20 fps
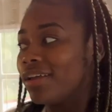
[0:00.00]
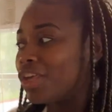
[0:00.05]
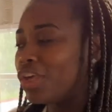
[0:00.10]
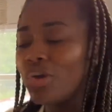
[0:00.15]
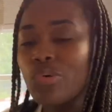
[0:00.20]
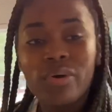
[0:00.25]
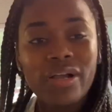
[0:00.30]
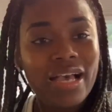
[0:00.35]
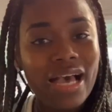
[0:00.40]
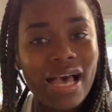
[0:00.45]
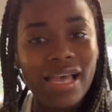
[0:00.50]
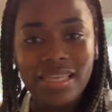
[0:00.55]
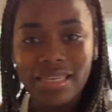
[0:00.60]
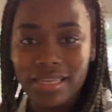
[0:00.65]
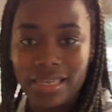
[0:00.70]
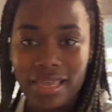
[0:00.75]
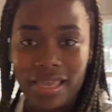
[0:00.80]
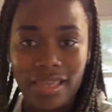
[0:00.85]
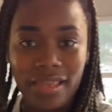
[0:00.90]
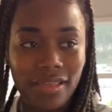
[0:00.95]
Q and Kiya
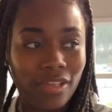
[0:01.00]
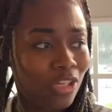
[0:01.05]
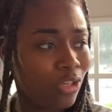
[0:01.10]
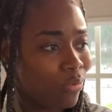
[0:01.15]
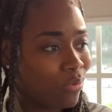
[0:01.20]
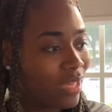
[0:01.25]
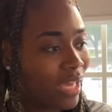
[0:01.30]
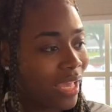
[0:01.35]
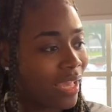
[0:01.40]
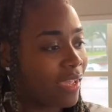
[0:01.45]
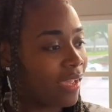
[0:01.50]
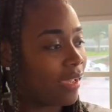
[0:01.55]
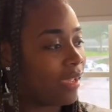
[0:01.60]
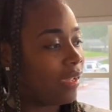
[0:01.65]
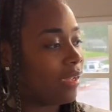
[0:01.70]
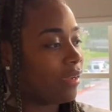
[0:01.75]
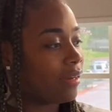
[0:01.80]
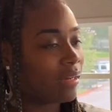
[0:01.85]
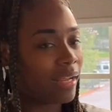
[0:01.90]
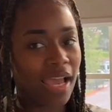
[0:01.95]
gang, Q and K
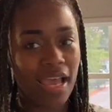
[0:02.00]
gang, the